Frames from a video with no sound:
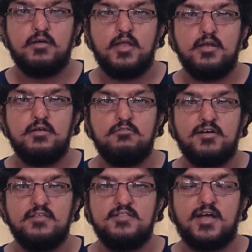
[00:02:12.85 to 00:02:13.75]
and
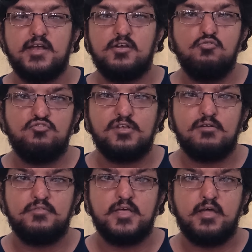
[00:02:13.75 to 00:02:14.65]
what is the conclusion
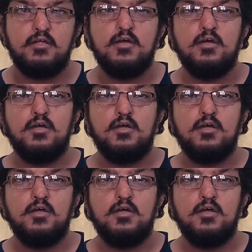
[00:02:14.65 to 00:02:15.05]
of their